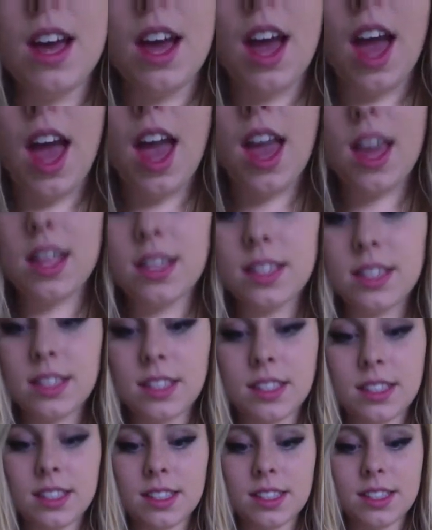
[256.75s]

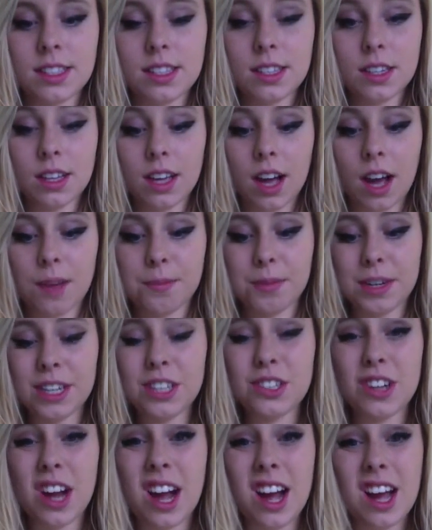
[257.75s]
ends got pretty
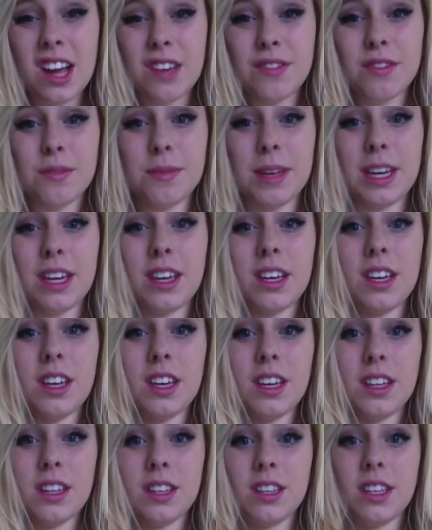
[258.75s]
dry from like
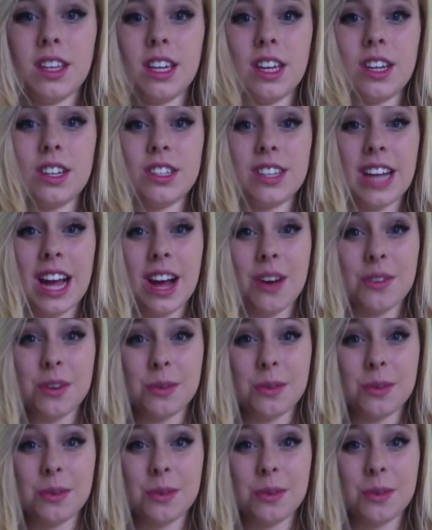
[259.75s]
here down.